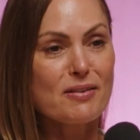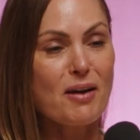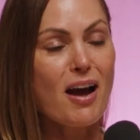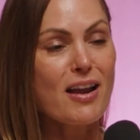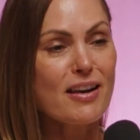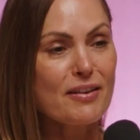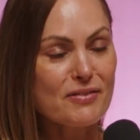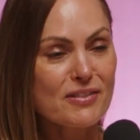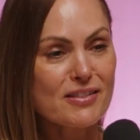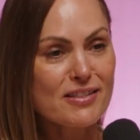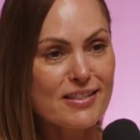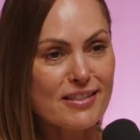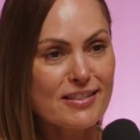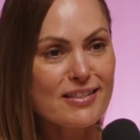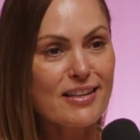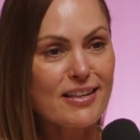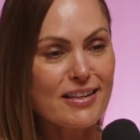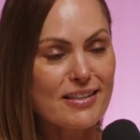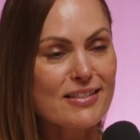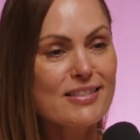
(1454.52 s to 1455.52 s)
I live in
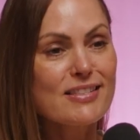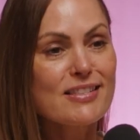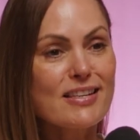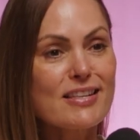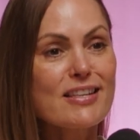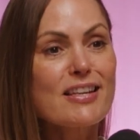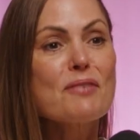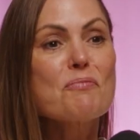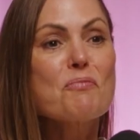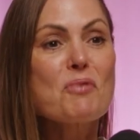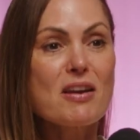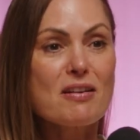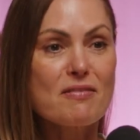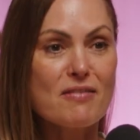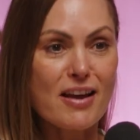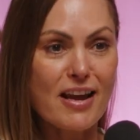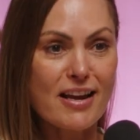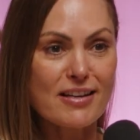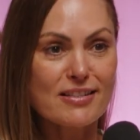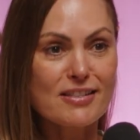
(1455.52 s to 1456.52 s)
Sydney, and Sydney,
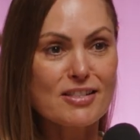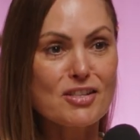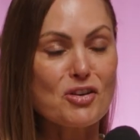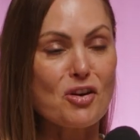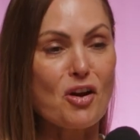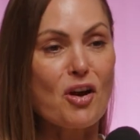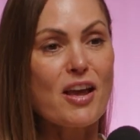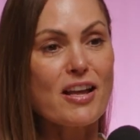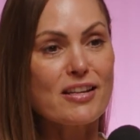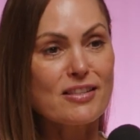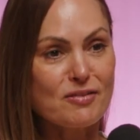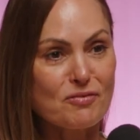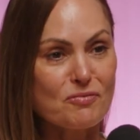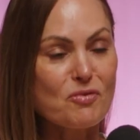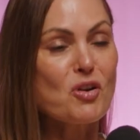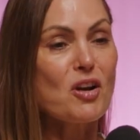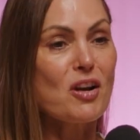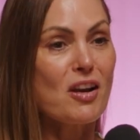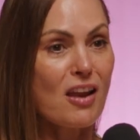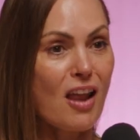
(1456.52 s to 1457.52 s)
it's
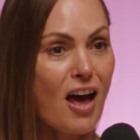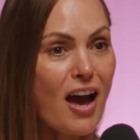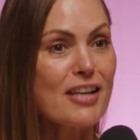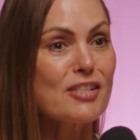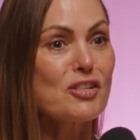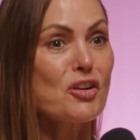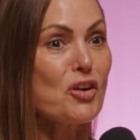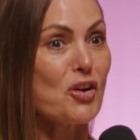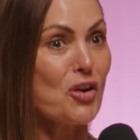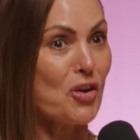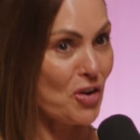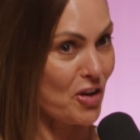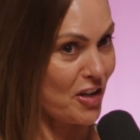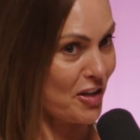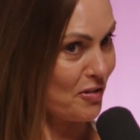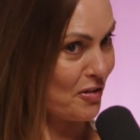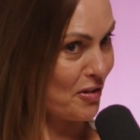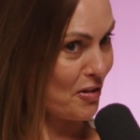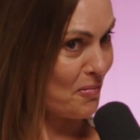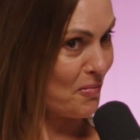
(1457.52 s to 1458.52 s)
lighter
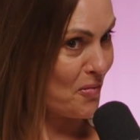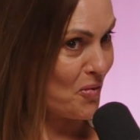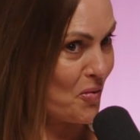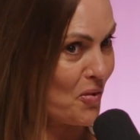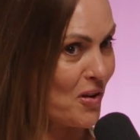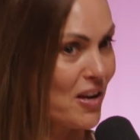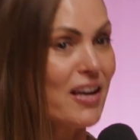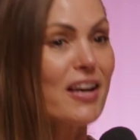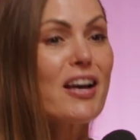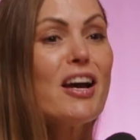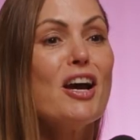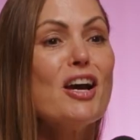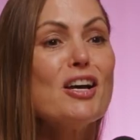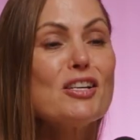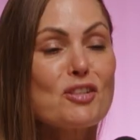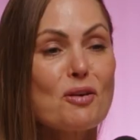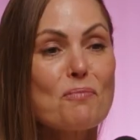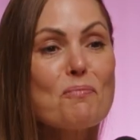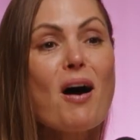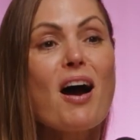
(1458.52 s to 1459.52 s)
earlier in the morning.
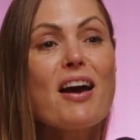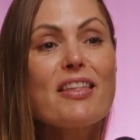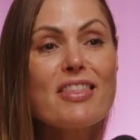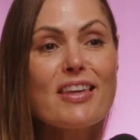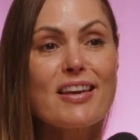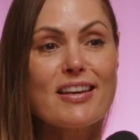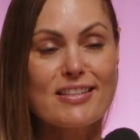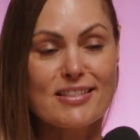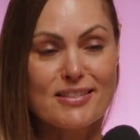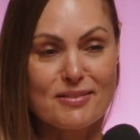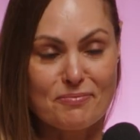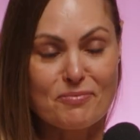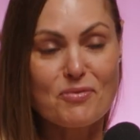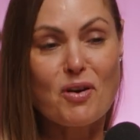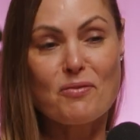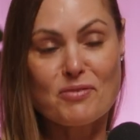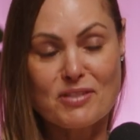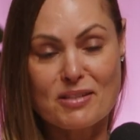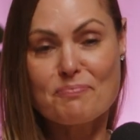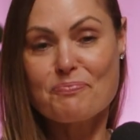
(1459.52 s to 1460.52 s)
So my thing is,
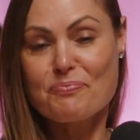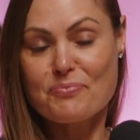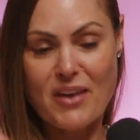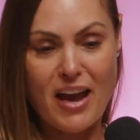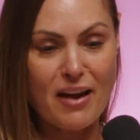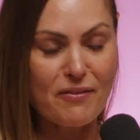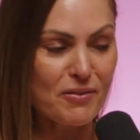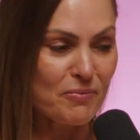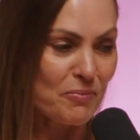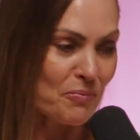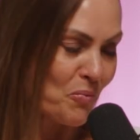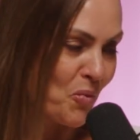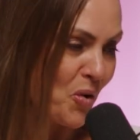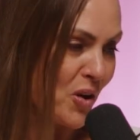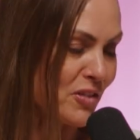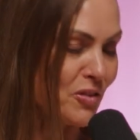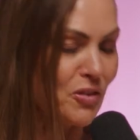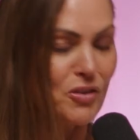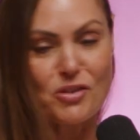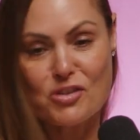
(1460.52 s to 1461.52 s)
obviously, having
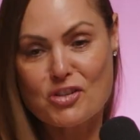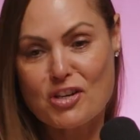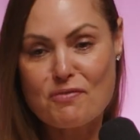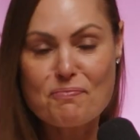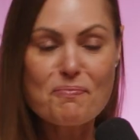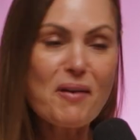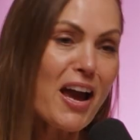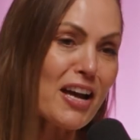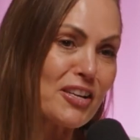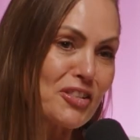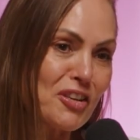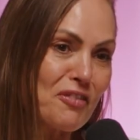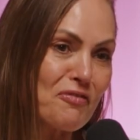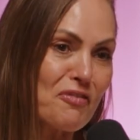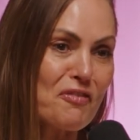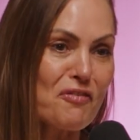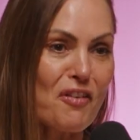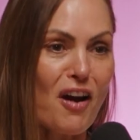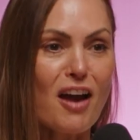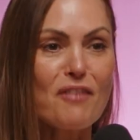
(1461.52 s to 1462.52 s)
worked on Good Chef, Bad Chef for
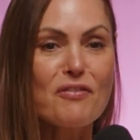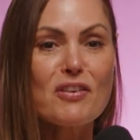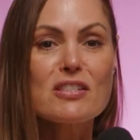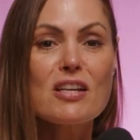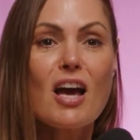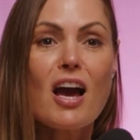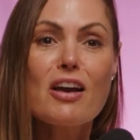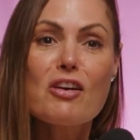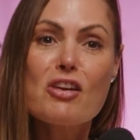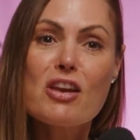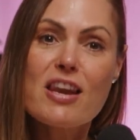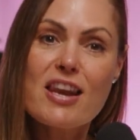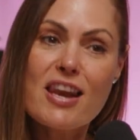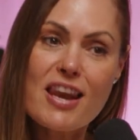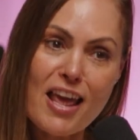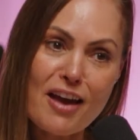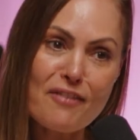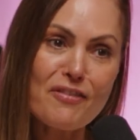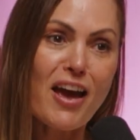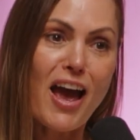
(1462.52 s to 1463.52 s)
5 years, I could
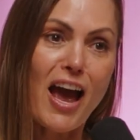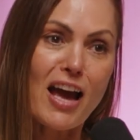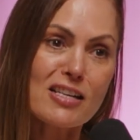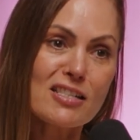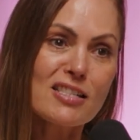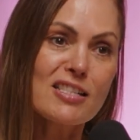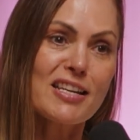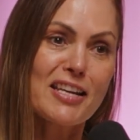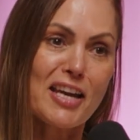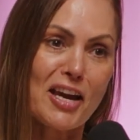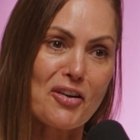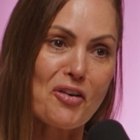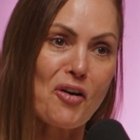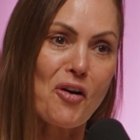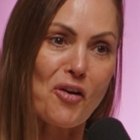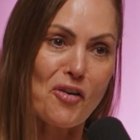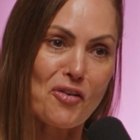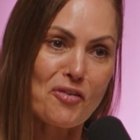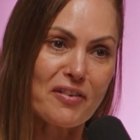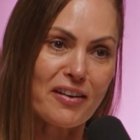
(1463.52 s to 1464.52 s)
never actually get
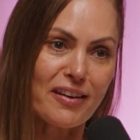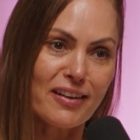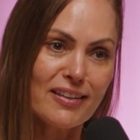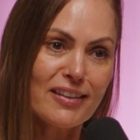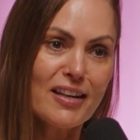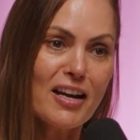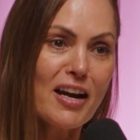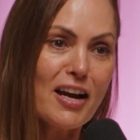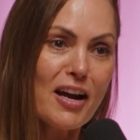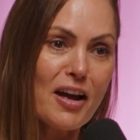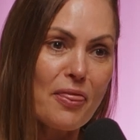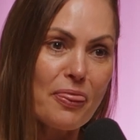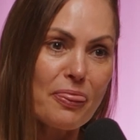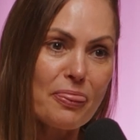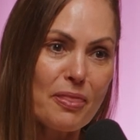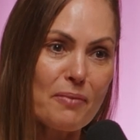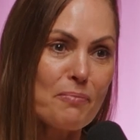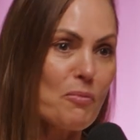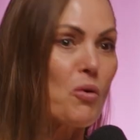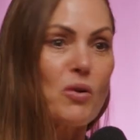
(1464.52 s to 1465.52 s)
over
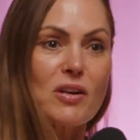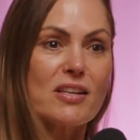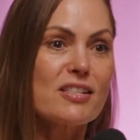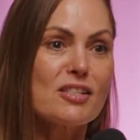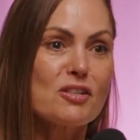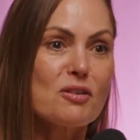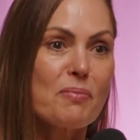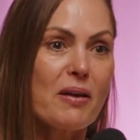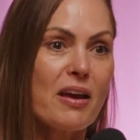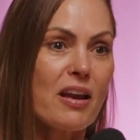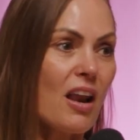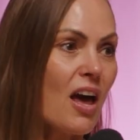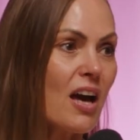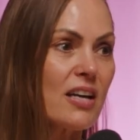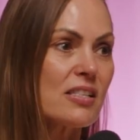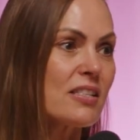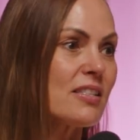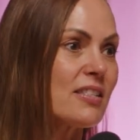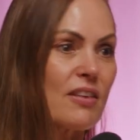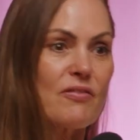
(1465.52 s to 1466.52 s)
the morning still being light
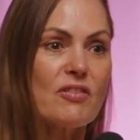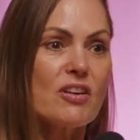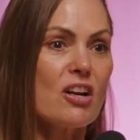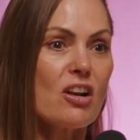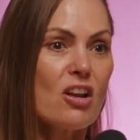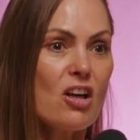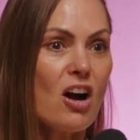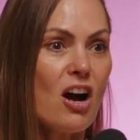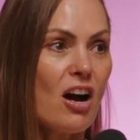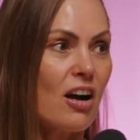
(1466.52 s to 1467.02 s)
at 7 o'clock.